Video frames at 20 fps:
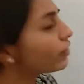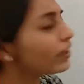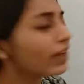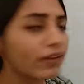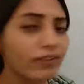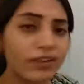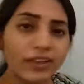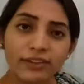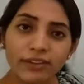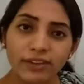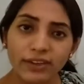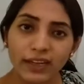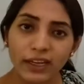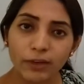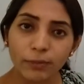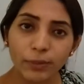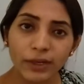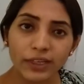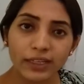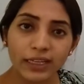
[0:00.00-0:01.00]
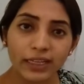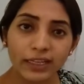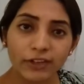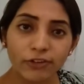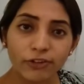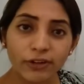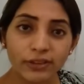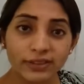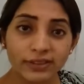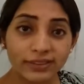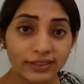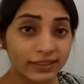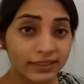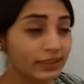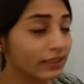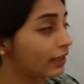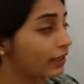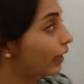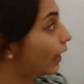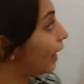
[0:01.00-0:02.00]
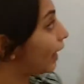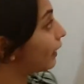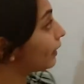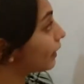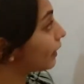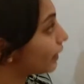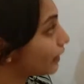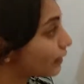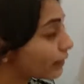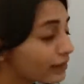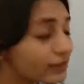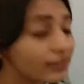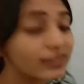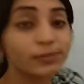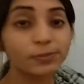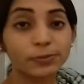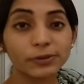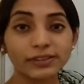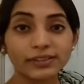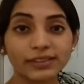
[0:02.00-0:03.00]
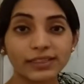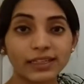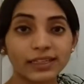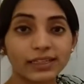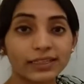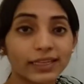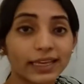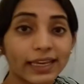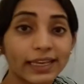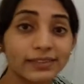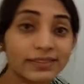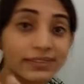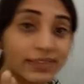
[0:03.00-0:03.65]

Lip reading: having 3 unpaired electrons? And in this particular case,